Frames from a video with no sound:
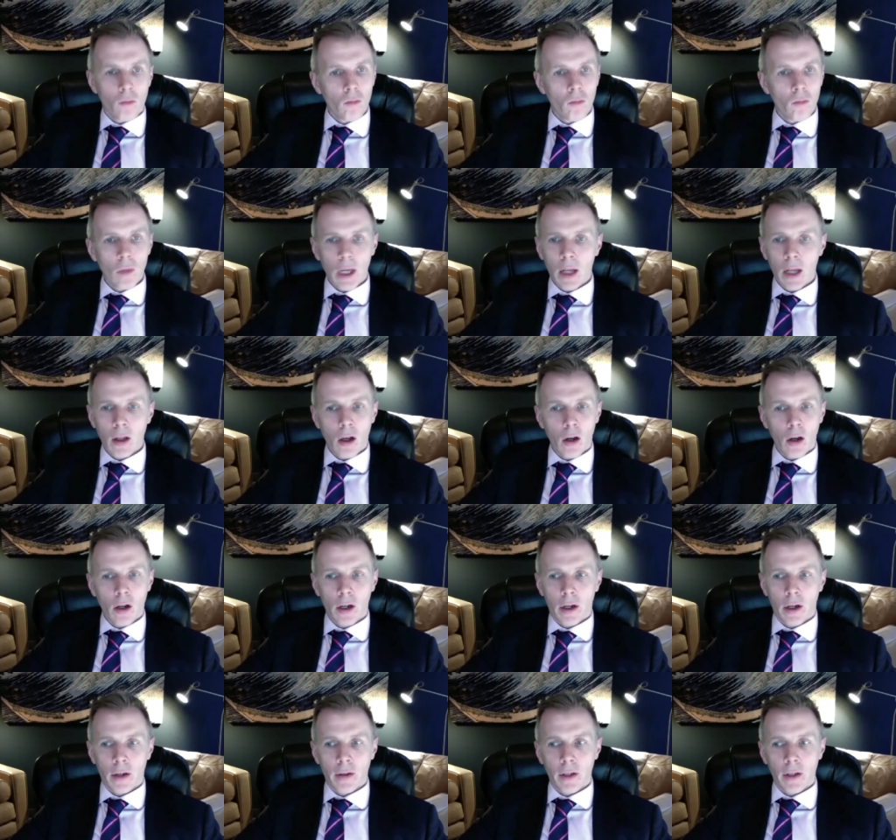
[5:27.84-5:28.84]
yeah, longer.
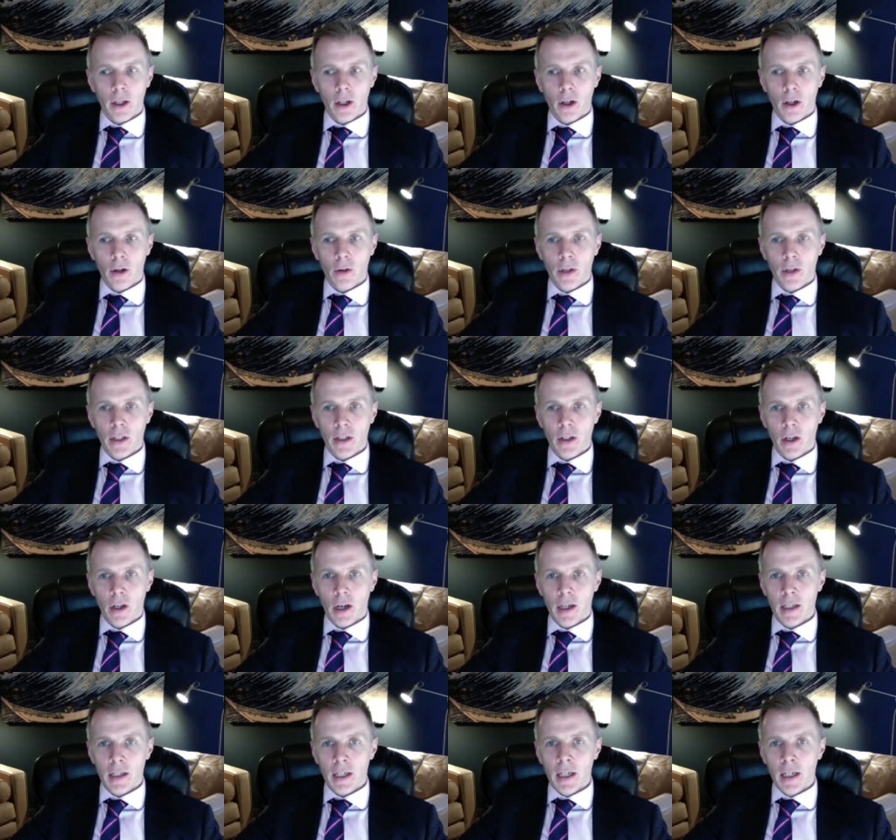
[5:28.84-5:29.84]
You know, it's
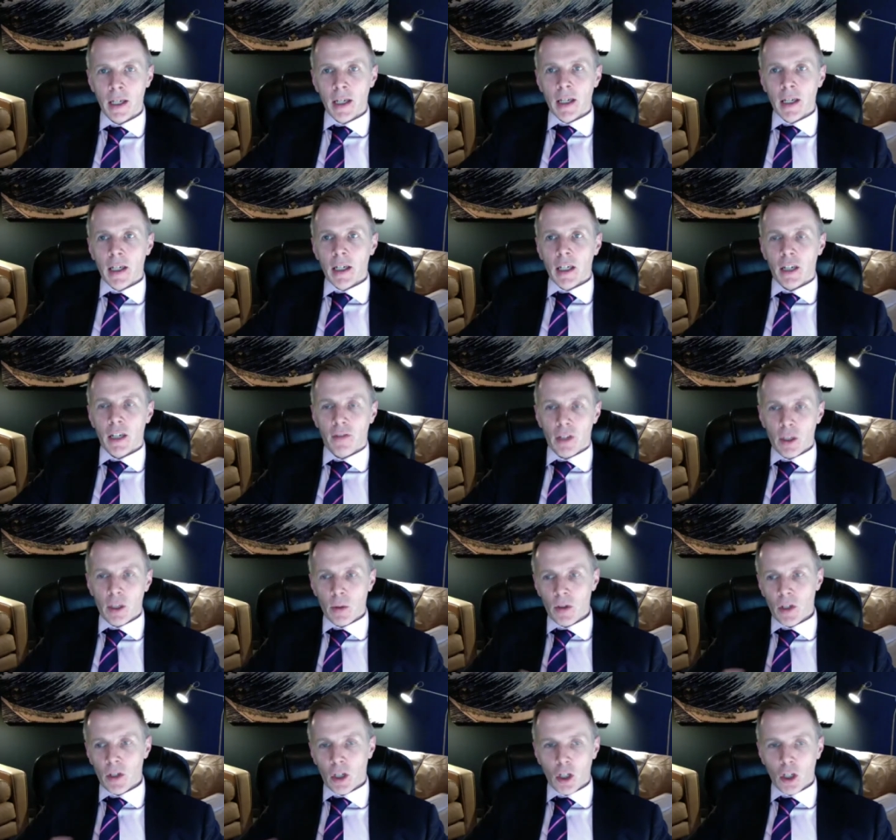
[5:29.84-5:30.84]
not. If this was
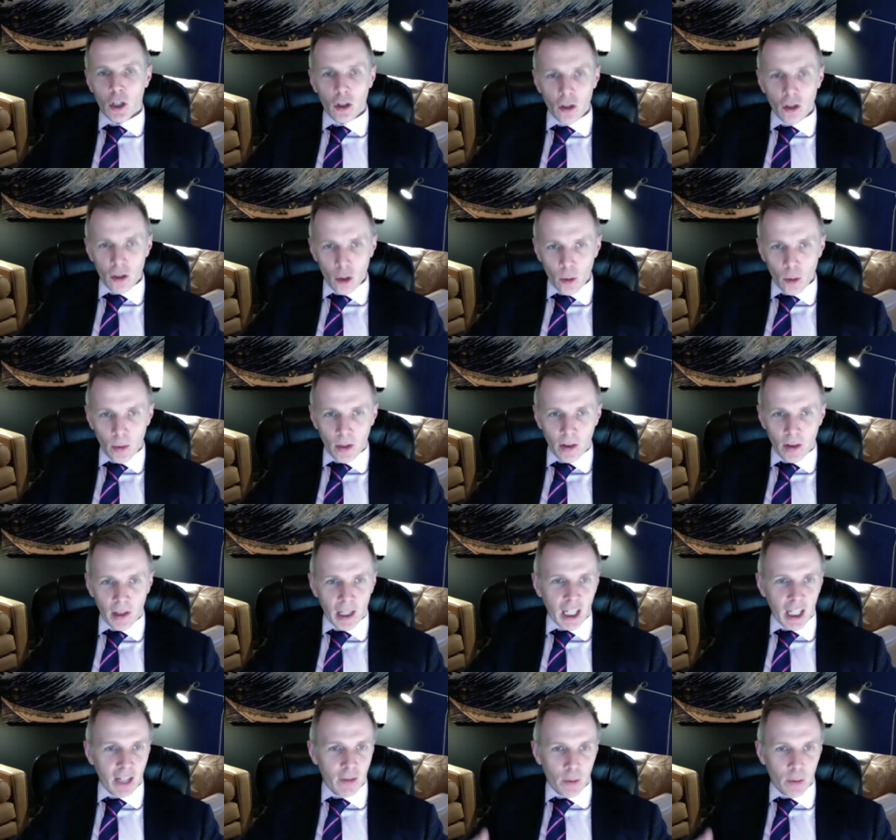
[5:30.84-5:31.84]
a consumer thing,
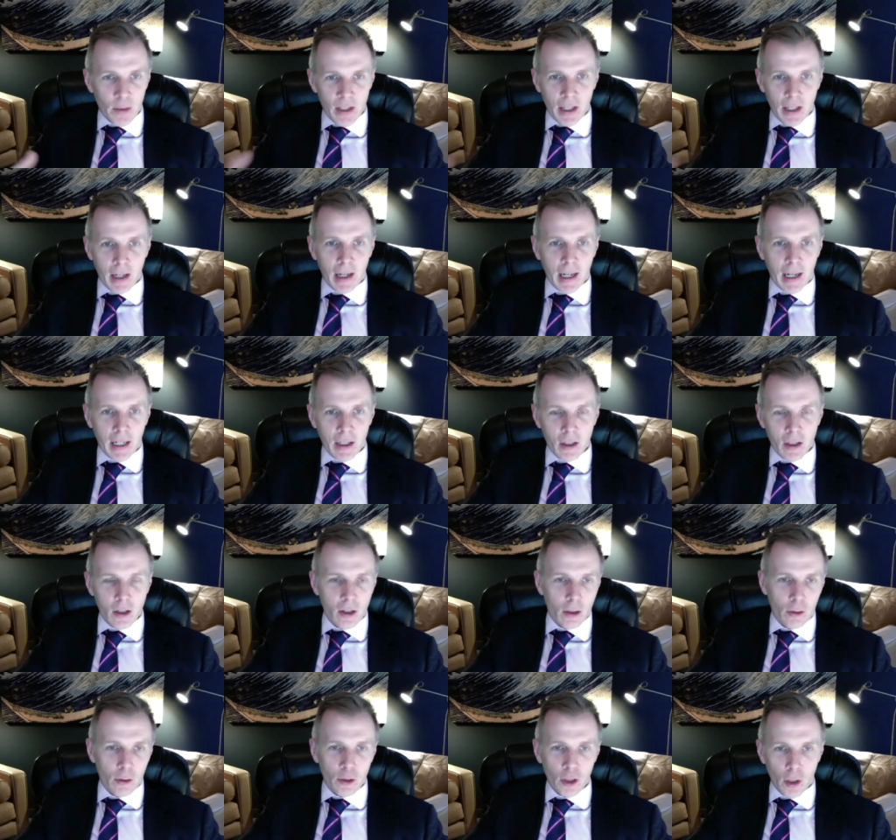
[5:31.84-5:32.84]
if it was the next
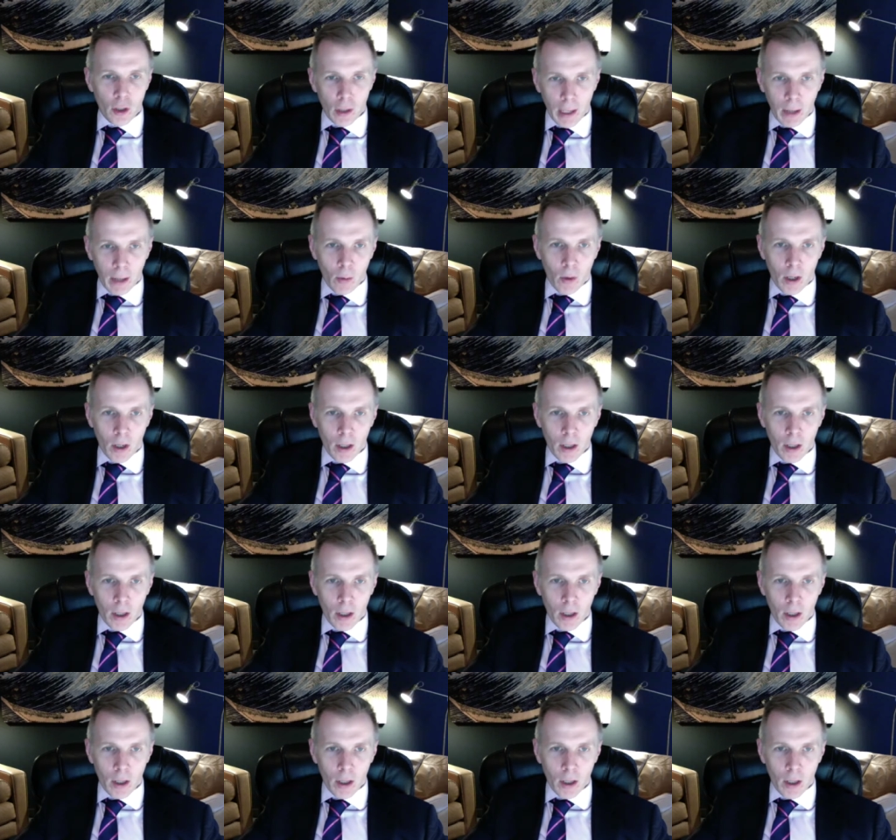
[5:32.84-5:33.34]
social network,